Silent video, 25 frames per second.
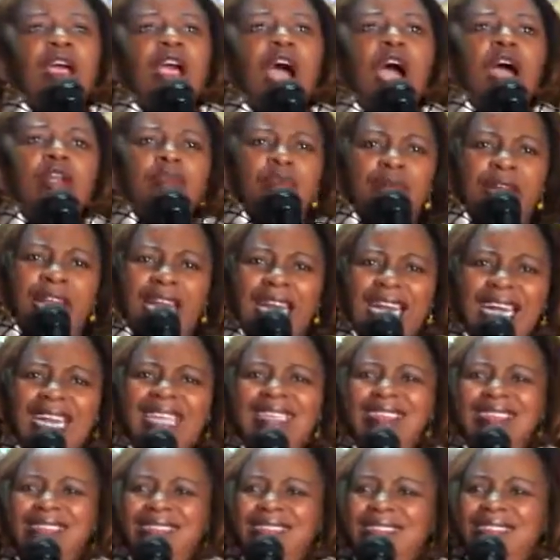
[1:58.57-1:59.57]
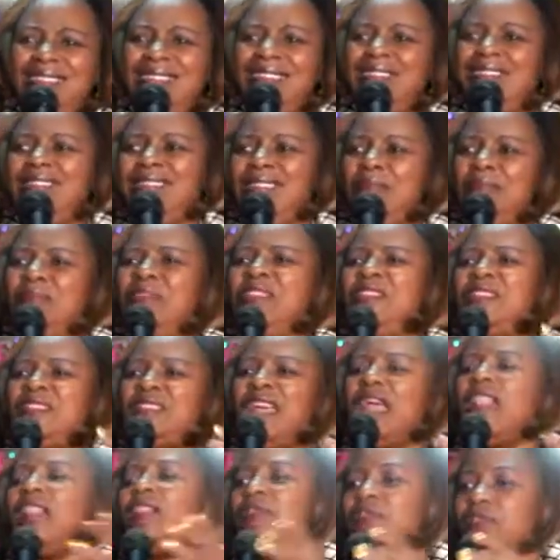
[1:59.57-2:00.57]
god releases
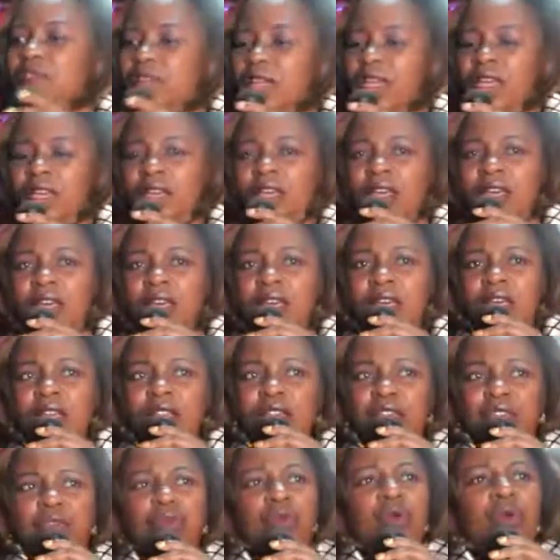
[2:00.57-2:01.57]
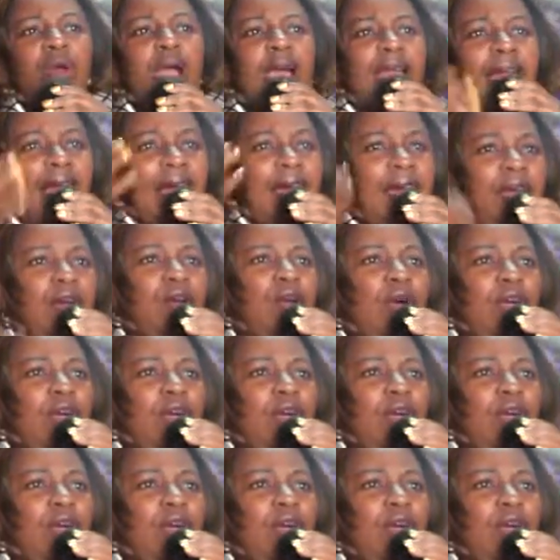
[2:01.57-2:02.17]
himself through an